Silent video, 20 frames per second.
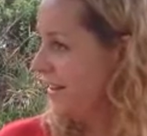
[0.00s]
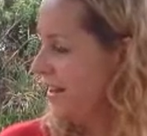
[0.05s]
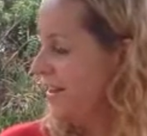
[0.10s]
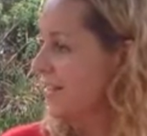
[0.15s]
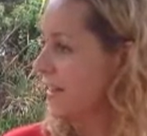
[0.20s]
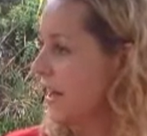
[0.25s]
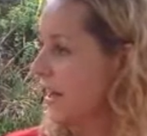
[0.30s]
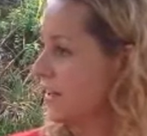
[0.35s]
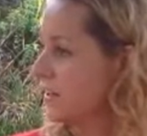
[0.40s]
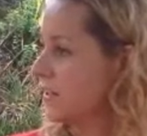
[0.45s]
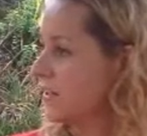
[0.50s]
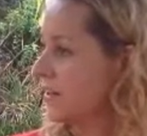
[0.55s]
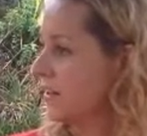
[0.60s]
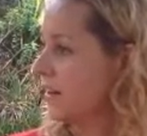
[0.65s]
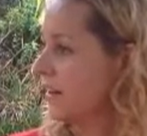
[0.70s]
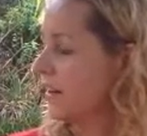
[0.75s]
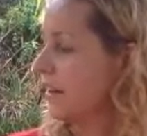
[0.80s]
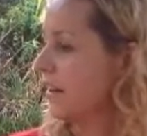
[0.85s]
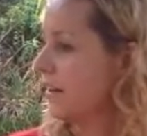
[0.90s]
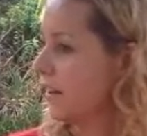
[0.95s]
in that
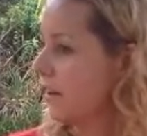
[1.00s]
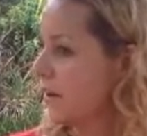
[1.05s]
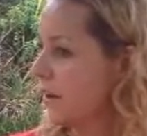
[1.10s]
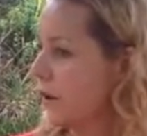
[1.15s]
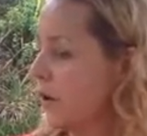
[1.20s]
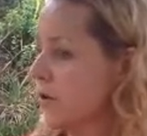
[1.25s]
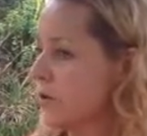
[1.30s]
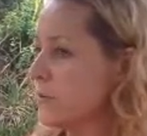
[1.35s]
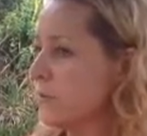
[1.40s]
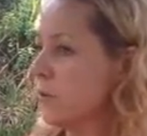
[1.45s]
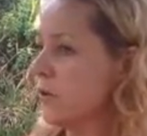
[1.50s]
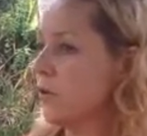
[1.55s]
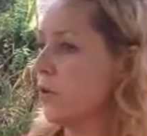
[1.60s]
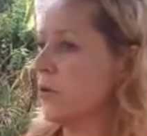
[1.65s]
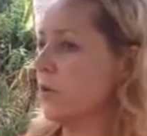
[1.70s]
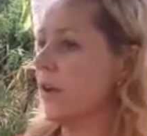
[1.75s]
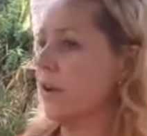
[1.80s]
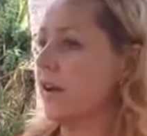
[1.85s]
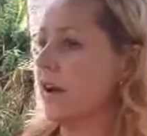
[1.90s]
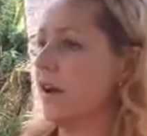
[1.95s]

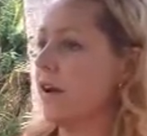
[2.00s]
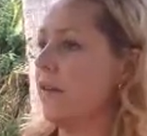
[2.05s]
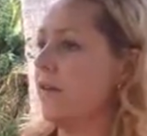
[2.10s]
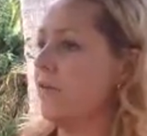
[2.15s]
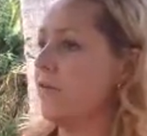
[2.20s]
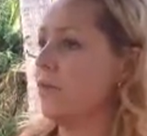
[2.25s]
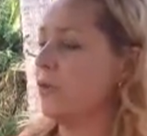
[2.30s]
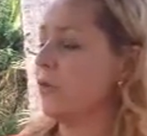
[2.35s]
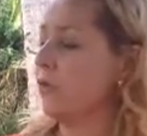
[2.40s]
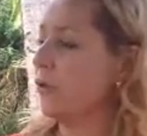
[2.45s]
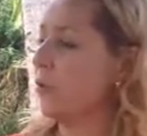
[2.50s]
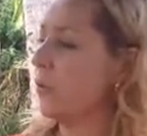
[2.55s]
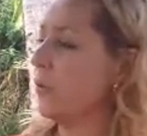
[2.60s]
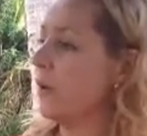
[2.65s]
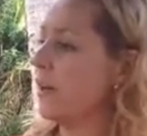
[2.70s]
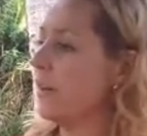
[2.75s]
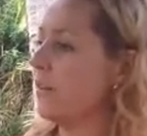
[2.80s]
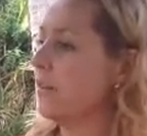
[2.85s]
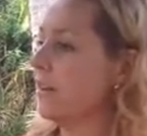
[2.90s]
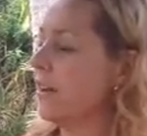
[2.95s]
hospital and I was
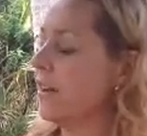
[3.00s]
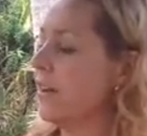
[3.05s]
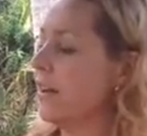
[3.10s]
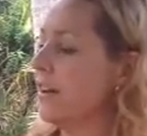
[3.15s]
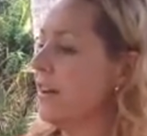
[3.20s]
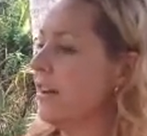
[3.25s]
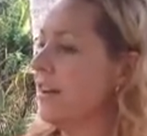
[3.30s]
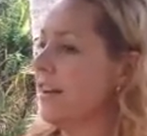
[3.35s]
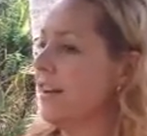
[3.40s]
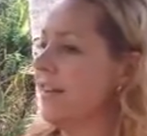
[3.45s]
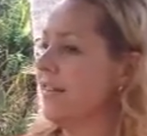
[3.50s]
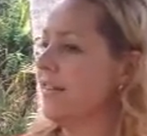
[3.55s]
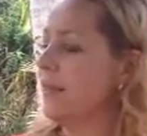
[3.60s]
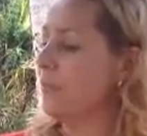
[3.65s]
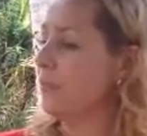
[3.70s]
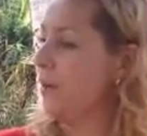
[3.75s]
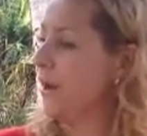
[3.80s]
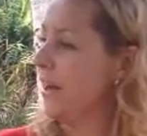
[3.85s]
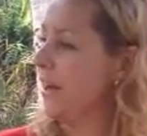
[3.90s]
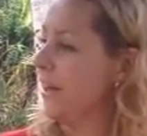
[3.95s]
so ill,
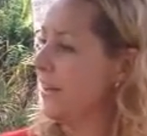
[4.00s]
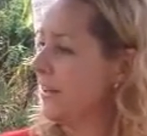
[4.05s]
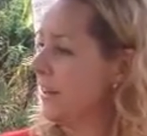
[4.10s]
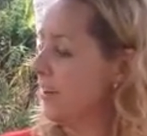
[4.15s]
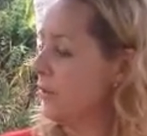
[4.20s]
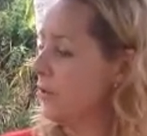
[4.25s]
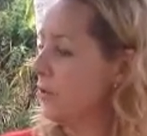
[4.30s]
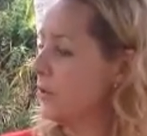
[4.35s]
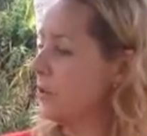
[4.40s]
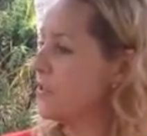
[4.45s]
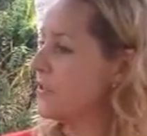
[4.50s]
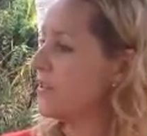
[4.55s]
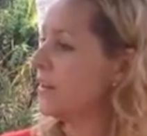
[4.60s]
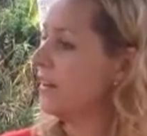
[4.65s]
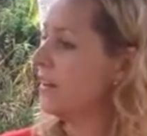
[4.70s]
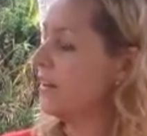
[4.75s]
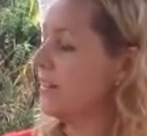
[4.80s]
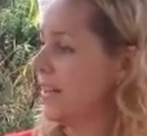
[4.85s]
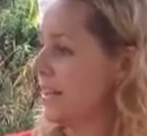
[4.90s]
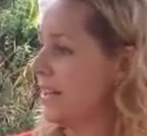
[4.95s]
the painkillers
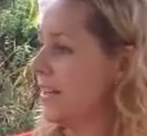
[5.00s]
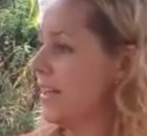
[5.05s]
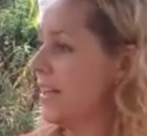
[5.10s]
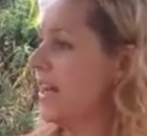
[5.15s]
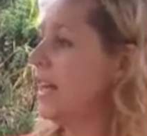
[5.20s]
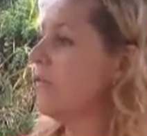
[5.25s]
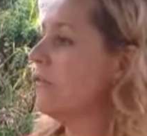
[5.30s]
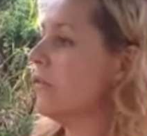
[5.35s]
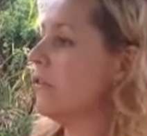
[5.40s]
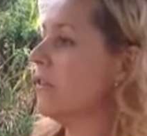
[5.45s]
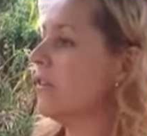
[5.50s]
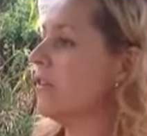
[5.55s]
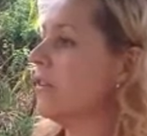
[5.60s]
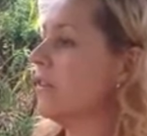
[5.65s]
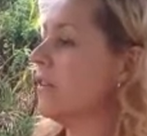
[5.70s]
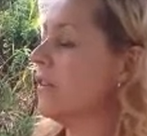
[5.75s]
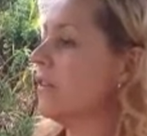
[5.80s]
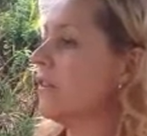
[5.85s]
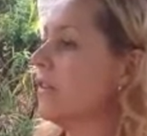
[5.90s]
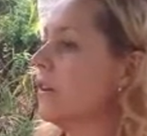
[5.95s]
didn't even
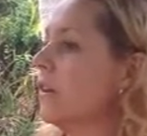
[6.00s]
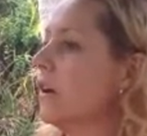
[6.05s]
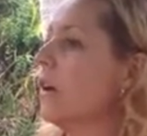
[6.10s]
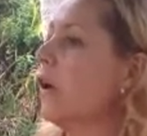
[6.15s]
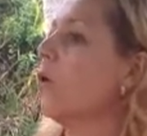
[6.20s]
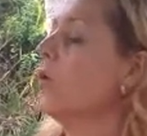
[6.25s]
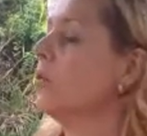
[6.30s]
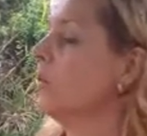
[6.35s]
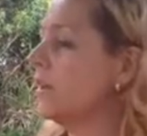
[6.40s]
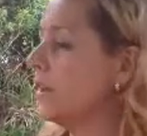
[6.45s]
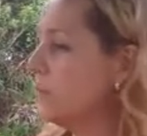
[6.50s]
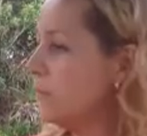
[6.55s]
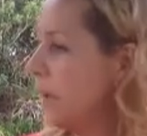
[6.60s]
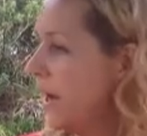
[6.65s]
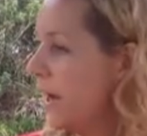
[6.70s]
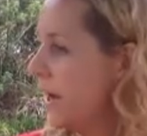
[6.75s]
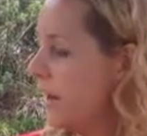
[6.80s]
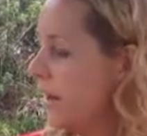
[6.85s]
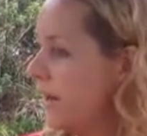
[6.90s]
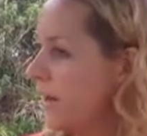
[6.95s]
only
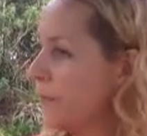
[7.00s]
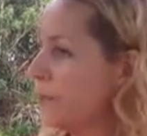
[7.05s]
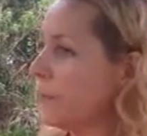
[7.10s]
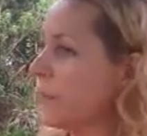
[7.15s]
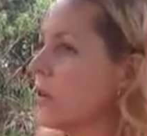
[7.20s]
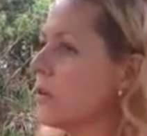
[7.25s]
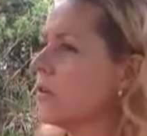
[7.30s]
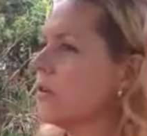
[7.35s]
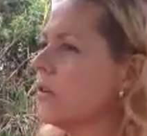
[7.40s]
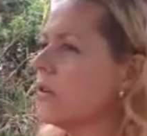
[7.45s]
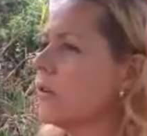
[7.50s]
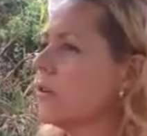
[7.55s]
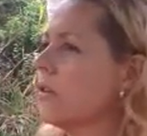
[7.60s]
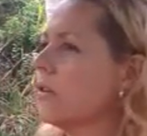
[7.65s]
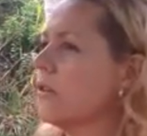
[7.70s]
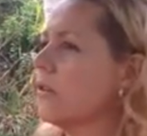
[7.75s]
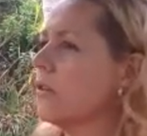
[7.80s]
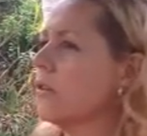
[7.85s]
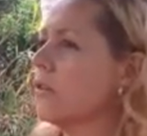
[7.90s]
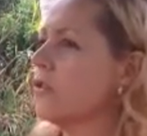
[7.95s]

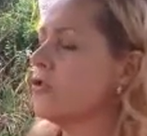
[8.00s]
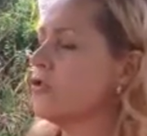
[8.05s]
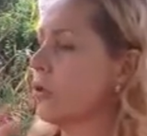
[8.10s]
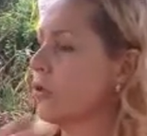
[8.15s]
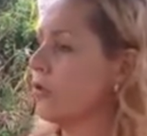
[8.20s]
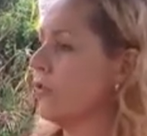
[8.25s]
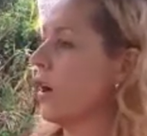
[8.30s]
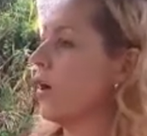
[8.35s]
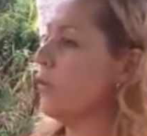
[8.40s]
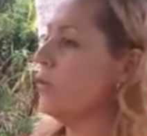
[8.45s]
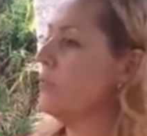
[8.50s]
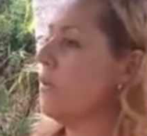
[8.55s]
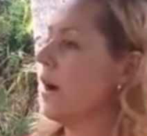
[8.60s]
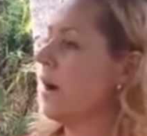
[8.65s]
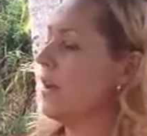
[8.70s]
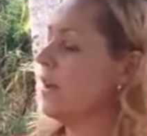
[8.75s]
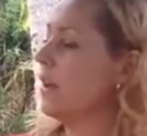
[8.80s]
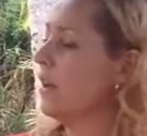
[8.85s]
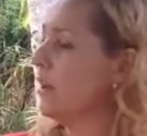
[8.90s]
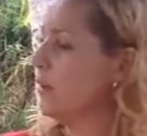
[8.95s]
shut down
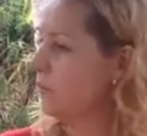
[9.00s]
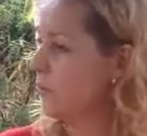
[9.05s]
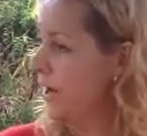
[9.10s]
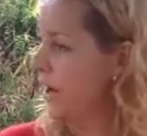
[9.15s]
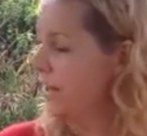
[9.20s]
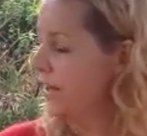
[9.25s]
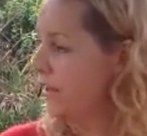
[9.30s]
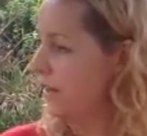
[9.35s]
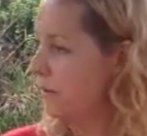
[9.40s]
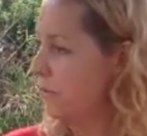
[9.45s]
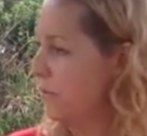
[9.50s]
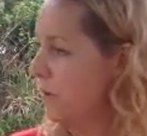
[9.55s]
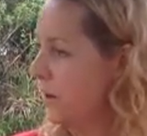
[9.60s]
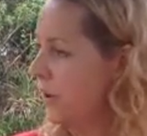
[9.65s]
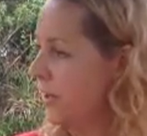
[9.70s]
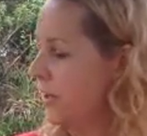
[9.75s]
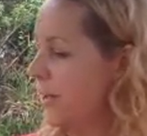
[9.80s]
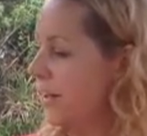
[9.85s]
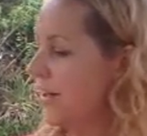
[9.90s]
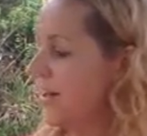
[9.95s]
my pain in the
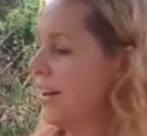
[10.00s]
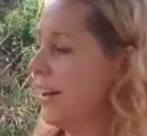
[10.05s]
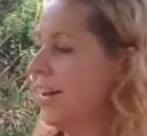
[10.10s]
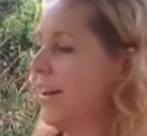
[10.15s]
body,